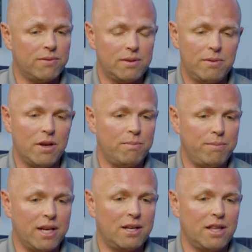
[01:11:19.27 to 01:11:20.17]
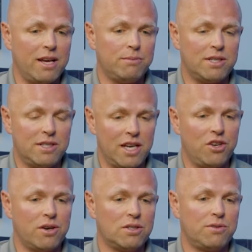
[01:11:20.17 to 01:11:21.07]
you know, big claims in 10
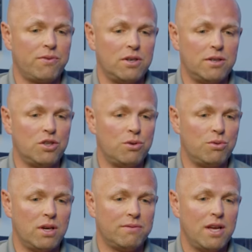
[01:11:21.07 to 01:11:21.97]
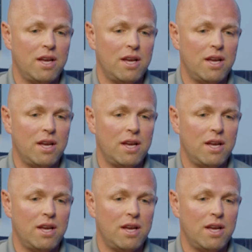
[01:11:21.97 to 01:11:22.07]
years for his new roof,